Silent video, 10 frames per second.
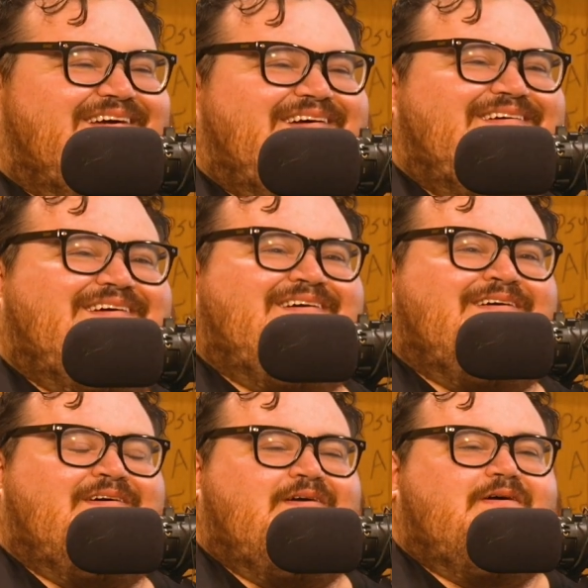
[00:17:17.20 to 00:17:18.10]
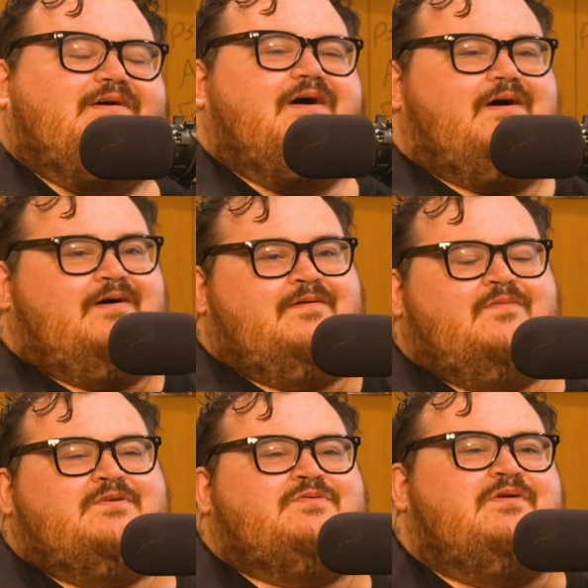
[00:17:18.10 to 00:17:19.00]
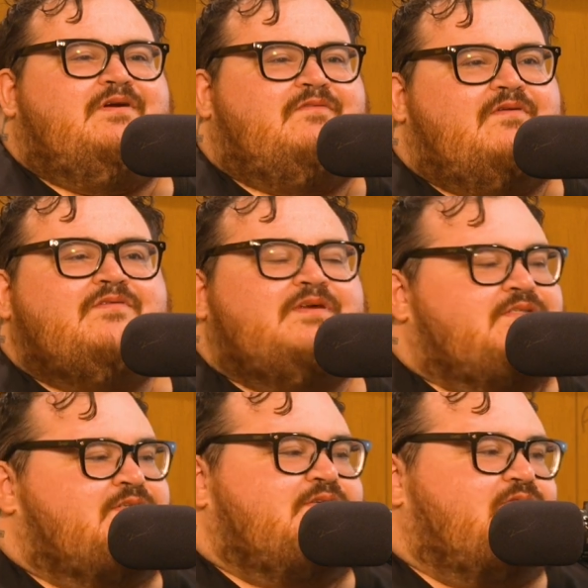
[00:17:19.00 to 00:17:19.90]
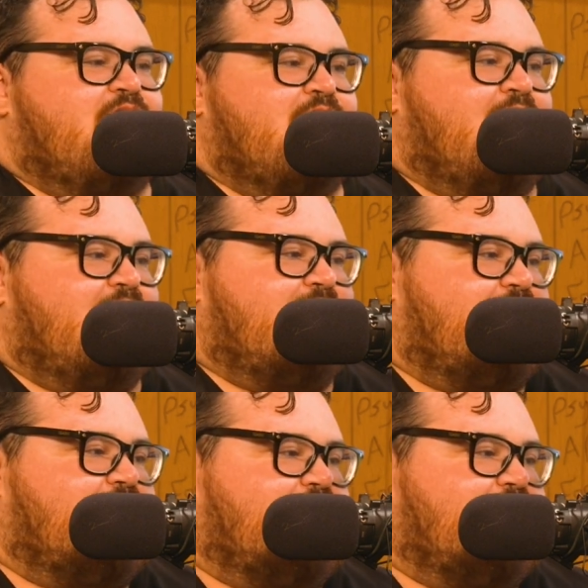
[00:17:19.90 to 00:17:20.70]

Hell yeah. What's one of your favorite things that you've written on?